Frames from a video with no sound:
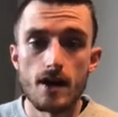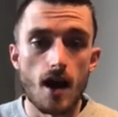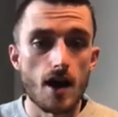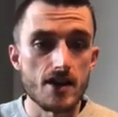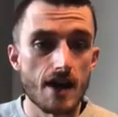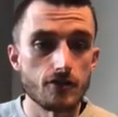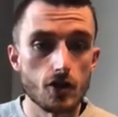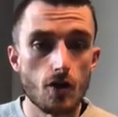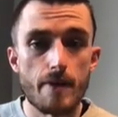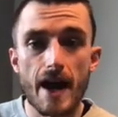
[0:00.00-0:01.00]
you have to go
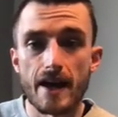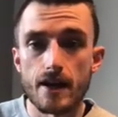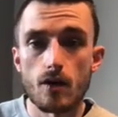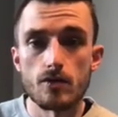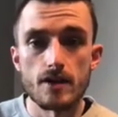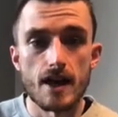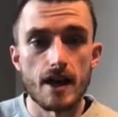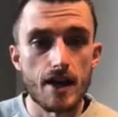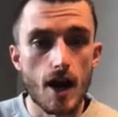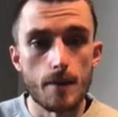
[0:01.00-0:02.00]
back out and
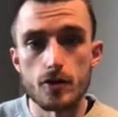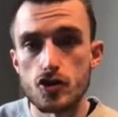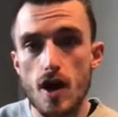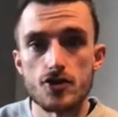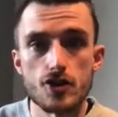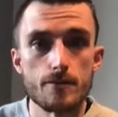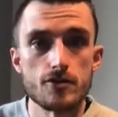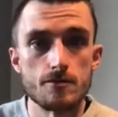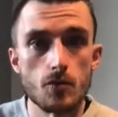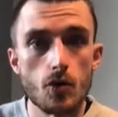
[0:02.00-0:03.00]
arbitrage up some
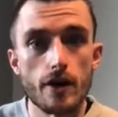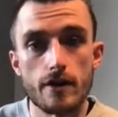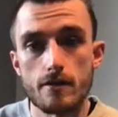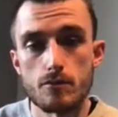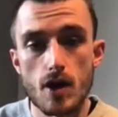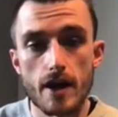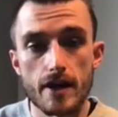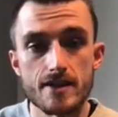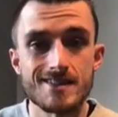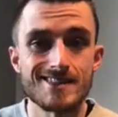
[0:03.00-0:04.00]
more
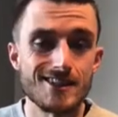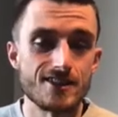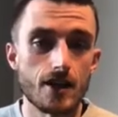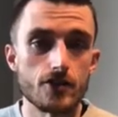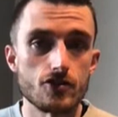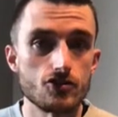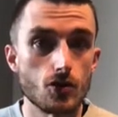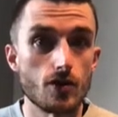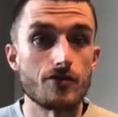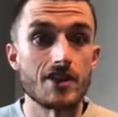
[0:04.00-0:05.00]
products to sell in your store
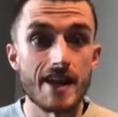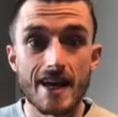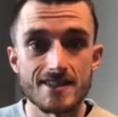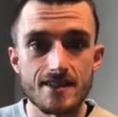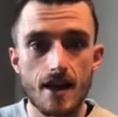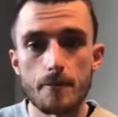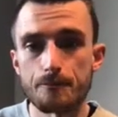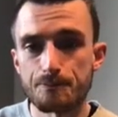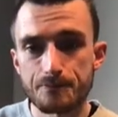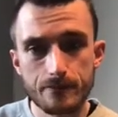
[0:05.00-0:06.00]
for the next day.
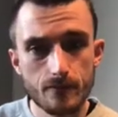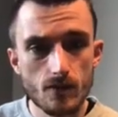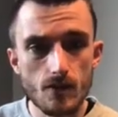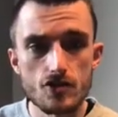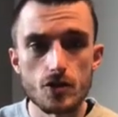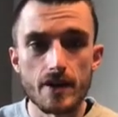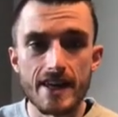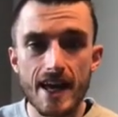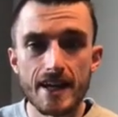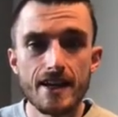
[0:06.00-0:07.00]
So
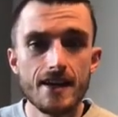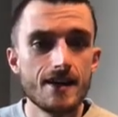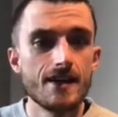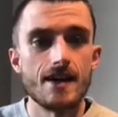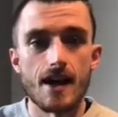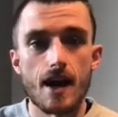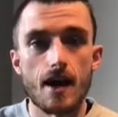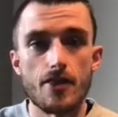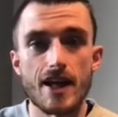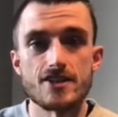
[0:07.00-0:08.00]
again,
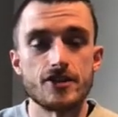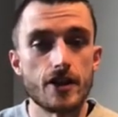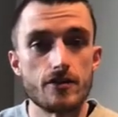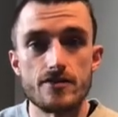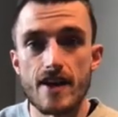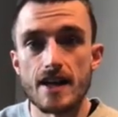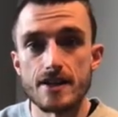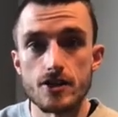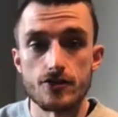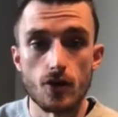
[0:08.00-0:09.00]
that's another advantage
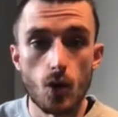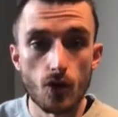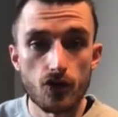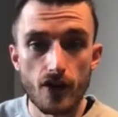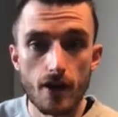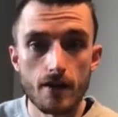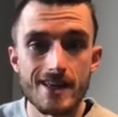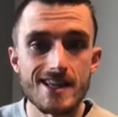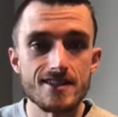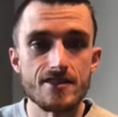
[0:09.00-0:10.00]
for wholesale,
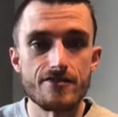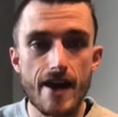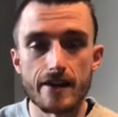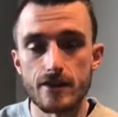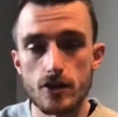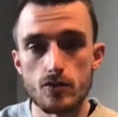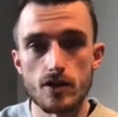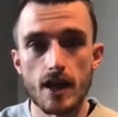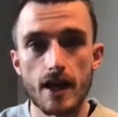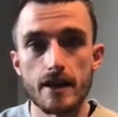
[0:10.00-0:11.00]
is the fact that you
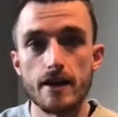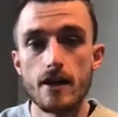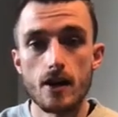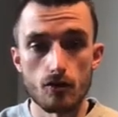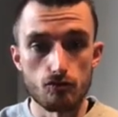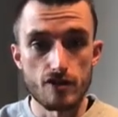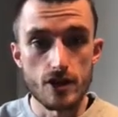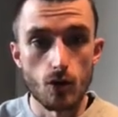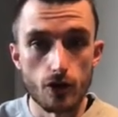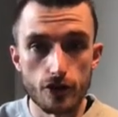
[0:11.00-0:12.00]
can
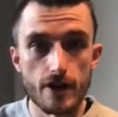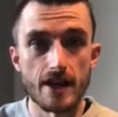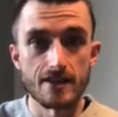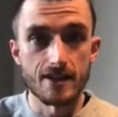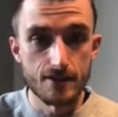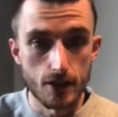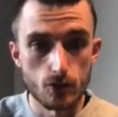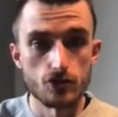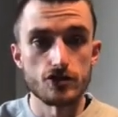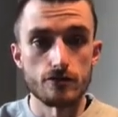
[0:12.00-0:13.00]
reorder and
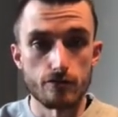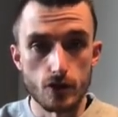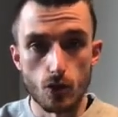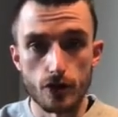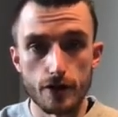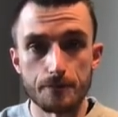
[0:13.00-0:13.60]
continuously reorder